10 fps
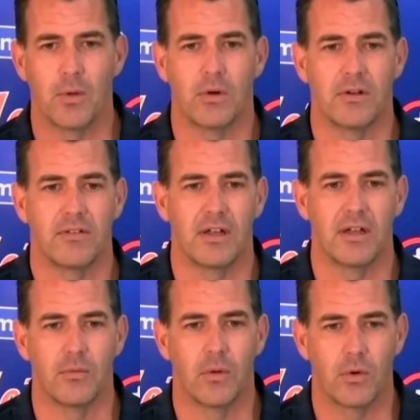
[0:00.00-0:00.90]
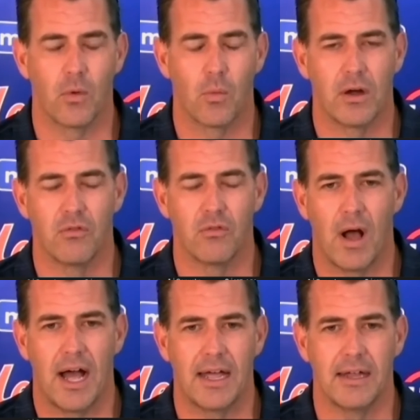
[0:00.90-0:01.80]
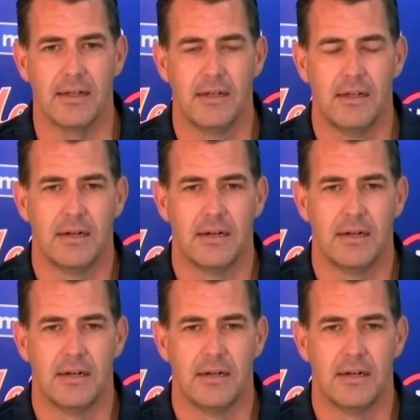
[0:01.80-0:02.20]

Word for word: We weren't uh, we weren't aware of why.